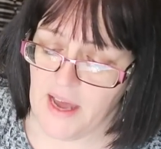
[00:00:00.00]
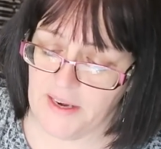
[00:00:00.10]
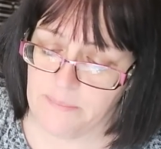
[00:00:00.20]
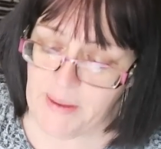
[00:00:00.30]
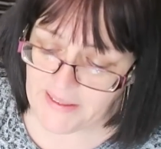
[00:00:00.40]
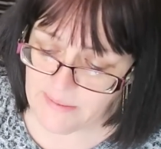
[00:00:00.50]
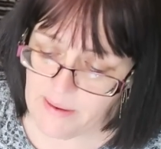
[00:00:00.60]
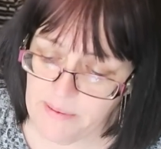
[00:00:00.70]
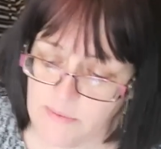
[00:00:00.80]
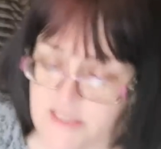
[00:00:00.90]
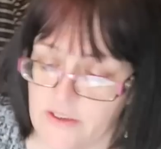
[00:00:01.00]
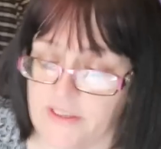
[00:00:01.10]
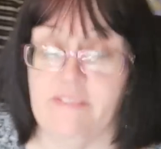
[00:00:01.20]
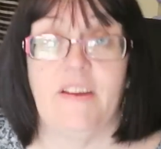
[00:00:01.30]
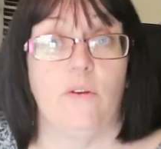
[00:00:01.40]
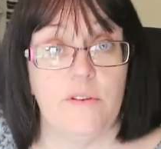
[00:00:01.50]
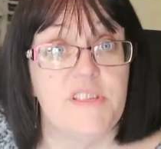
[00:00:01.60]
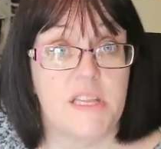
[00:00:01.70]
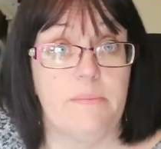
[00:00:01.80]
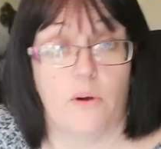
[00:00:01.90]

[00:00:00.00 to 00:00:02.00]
And I picked them up and was looking around all of his other